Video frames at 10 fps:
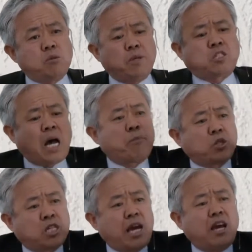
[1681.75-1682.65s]
to be
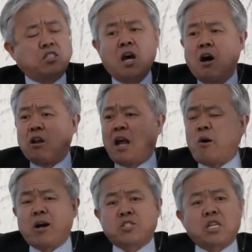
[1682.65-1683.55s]
sabotaged,
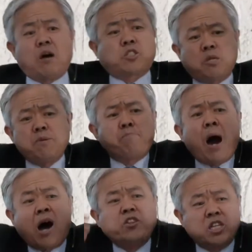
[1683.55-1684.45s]
allow ourselves to be
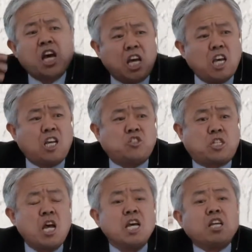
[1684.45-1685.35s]

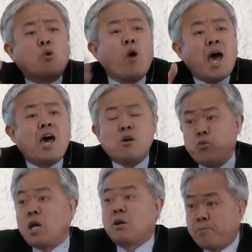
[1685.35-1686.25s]
bondaged in a way
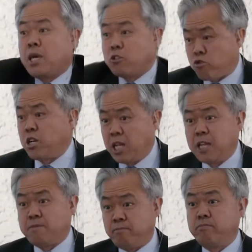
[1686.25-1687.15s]
we are being
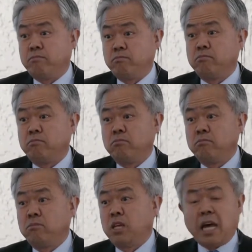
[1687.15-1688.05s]
treated.
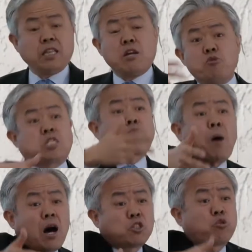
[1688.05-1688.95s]
And then
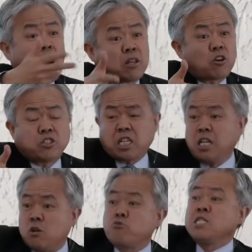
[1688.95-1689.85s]
respond to others
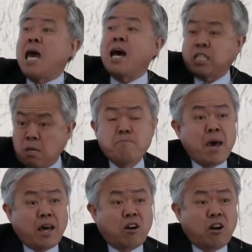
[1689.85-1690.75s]
in a reactive
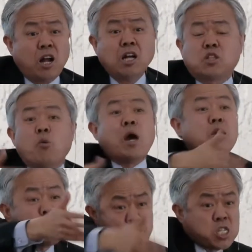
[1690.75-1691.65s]
manner, the
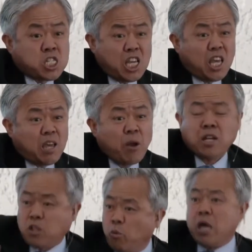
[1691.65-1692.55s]
way we
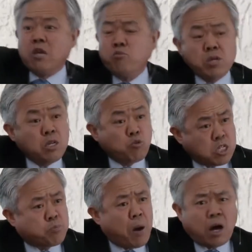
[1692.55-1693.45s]
receive, the way we
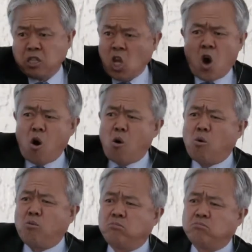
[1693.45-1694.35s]
respond.
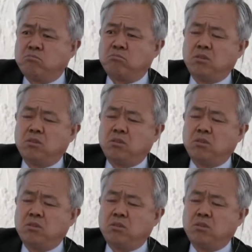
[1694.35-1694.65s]
No.